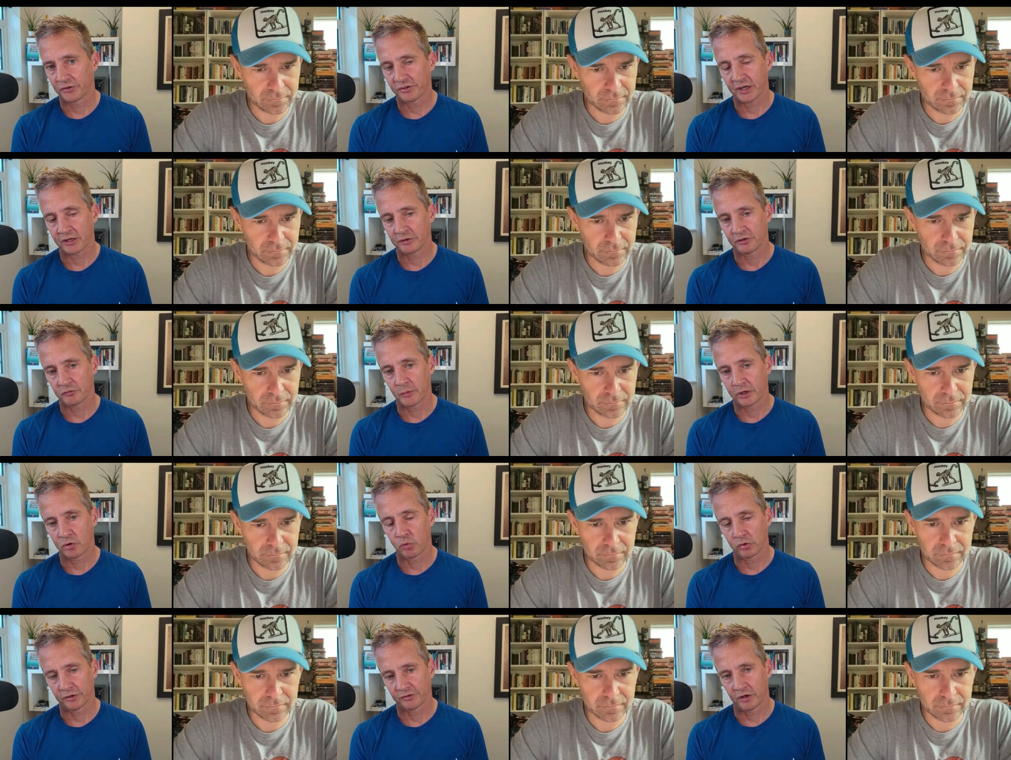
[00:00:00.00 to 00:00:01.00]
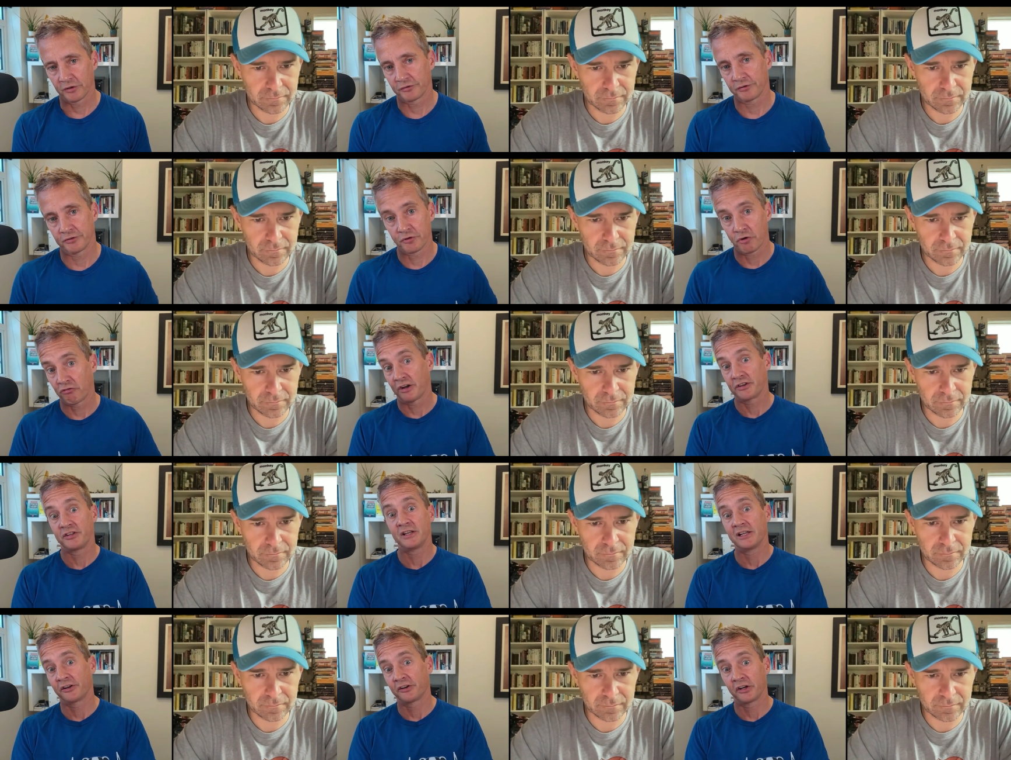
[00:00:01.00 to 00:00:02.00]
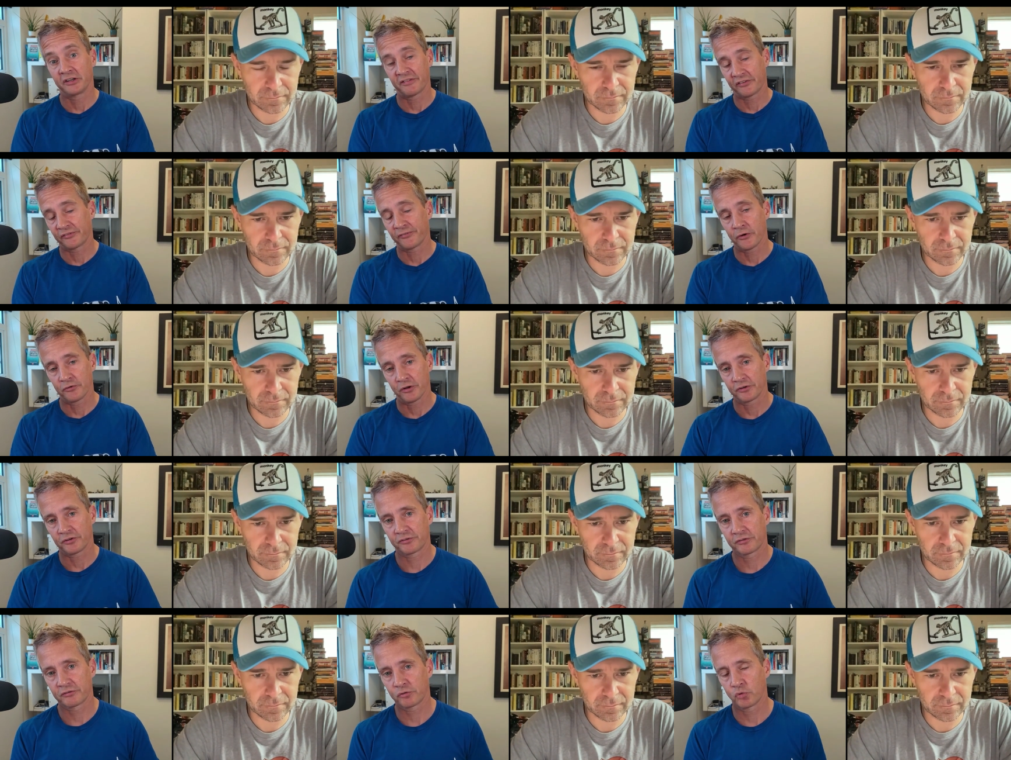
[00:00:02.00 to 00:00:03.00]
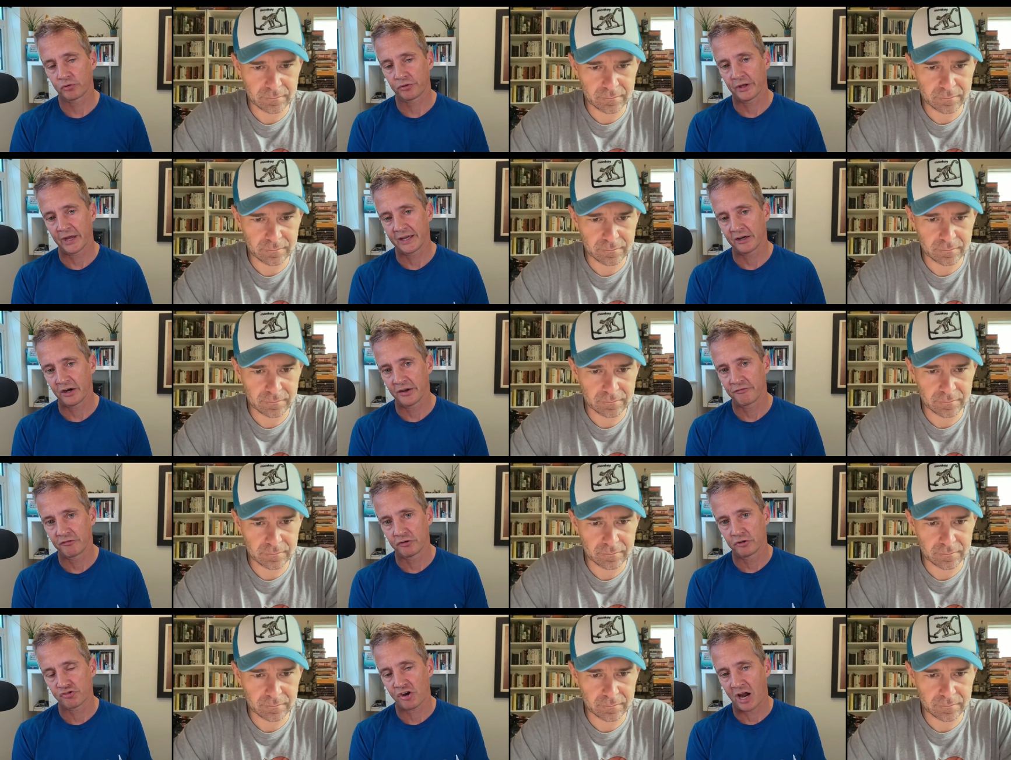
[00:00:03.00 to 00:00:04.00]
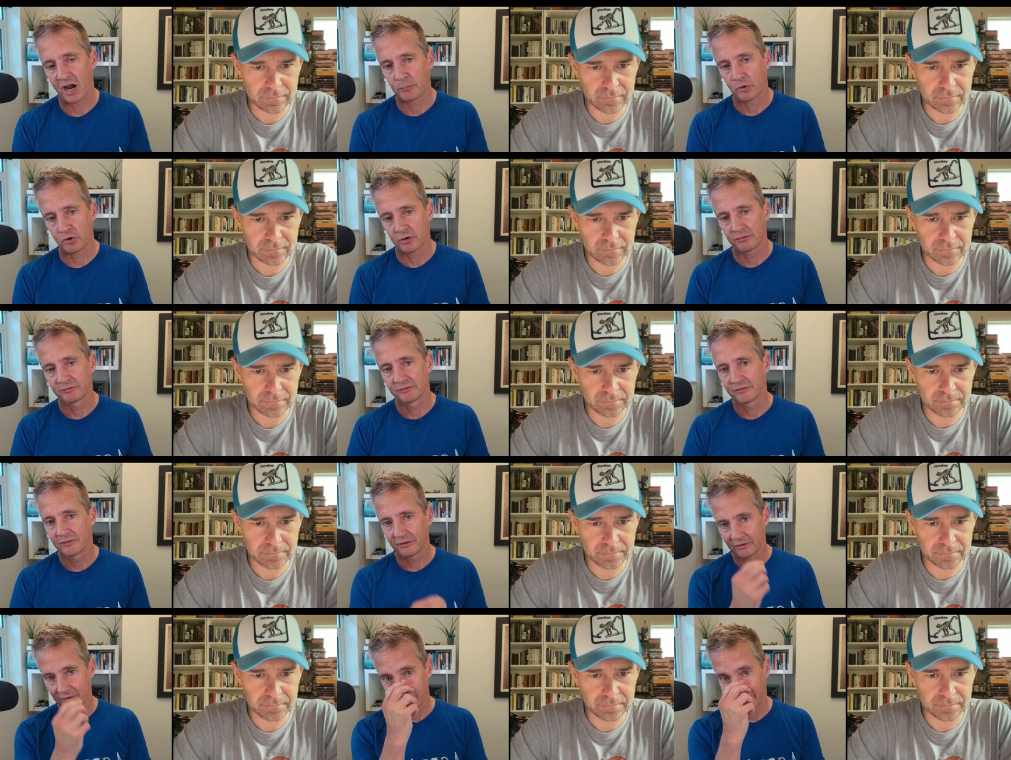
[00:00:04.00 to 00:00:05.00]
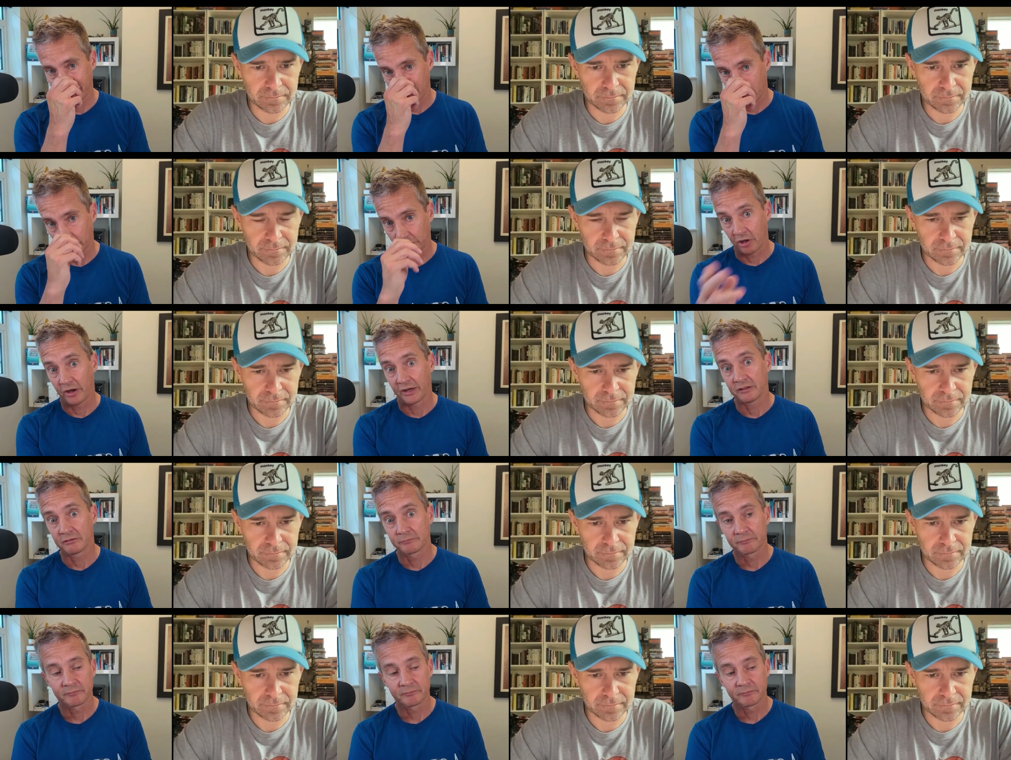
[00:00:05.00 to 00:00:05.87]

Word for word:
Speaker 1: second my call is answered, or ideally I don't even have to phone, I just talk to the AI via a chatbot, like online,